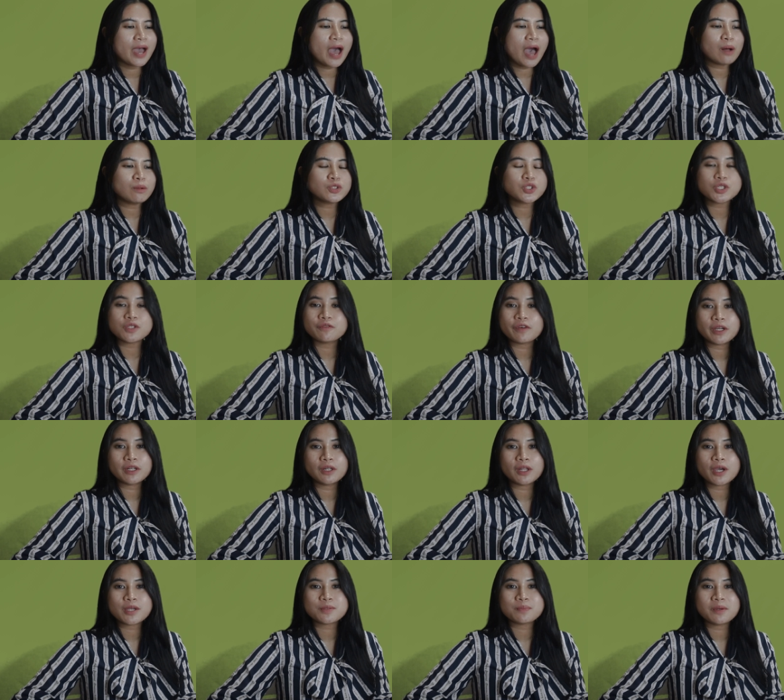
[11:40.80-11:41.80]
I will just
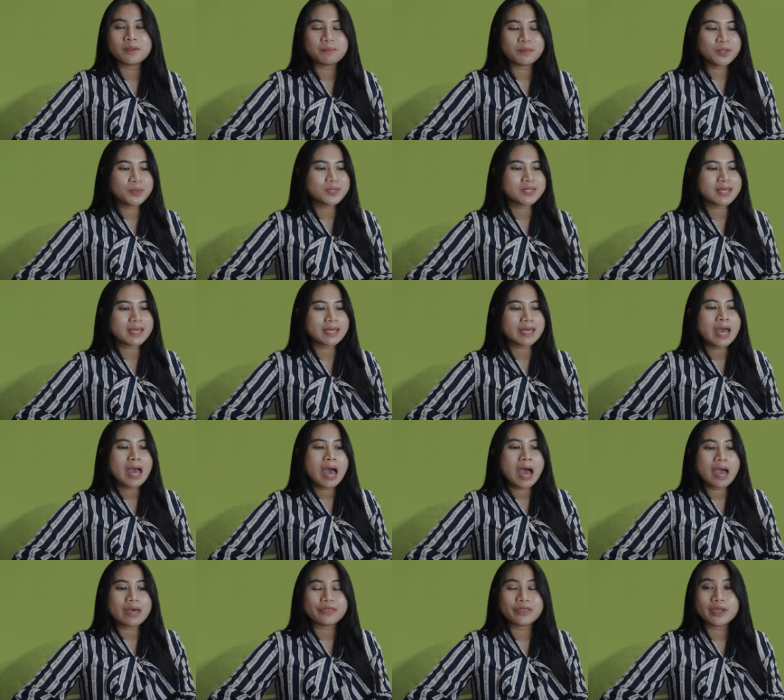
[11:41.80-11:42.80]
finalize my music,
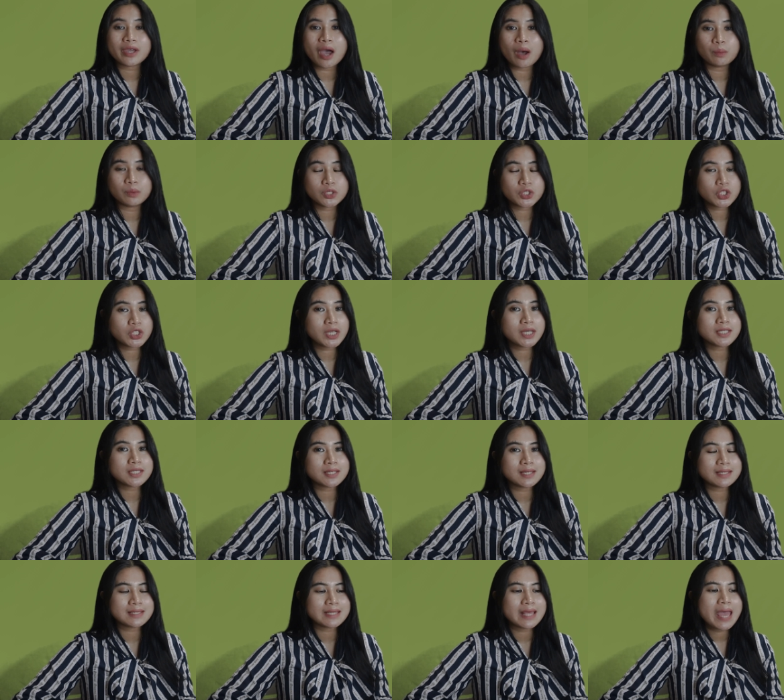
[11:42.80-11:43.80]
I think I will change
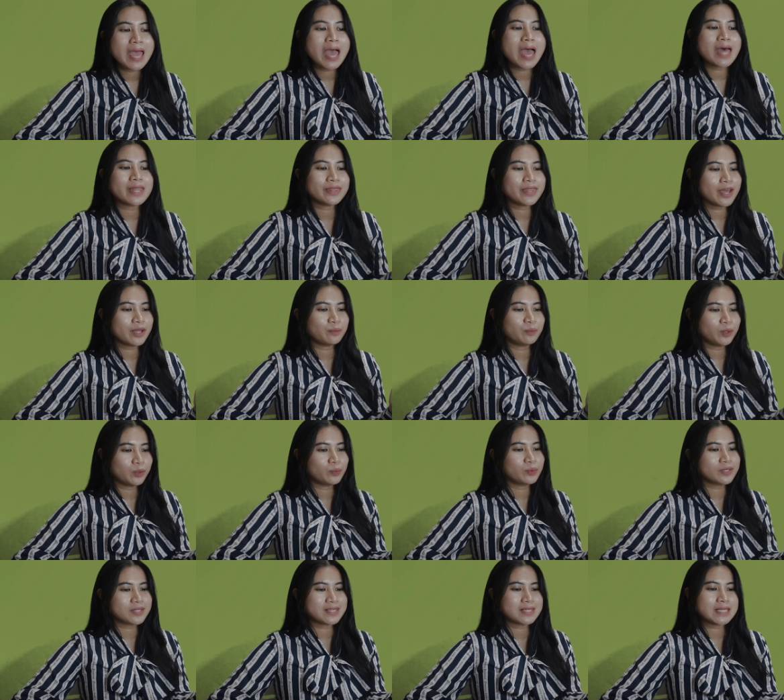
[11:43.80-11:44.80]
it, and then we
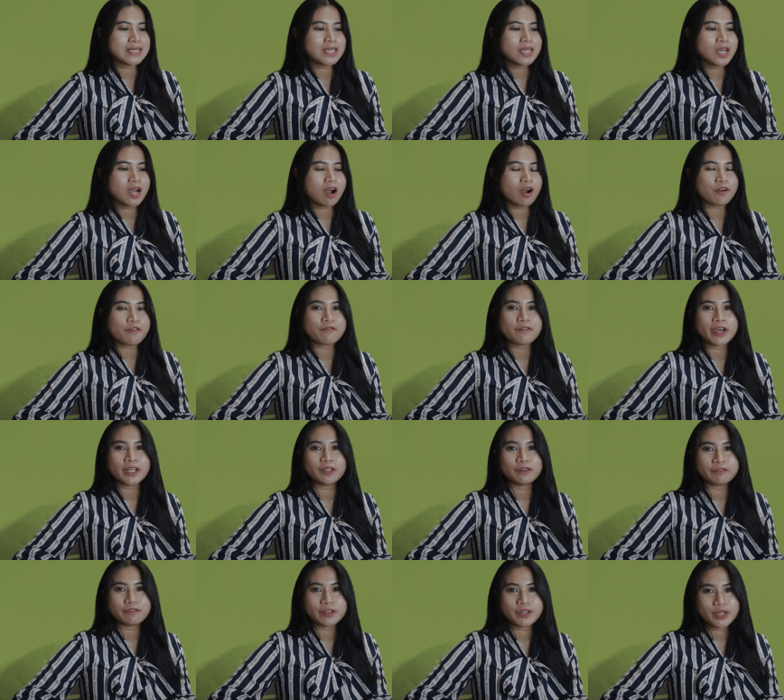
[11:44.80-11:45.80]
will see our
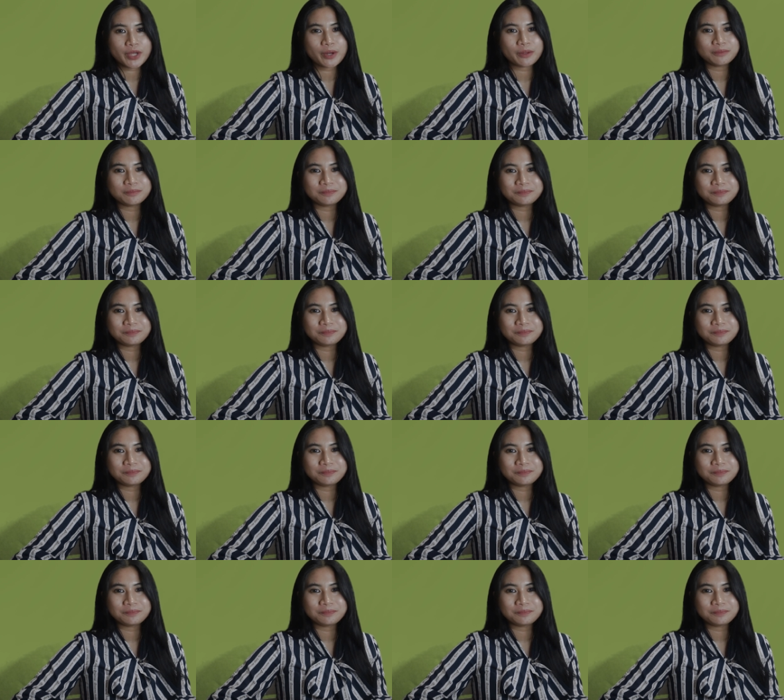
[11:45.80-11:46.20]
final video.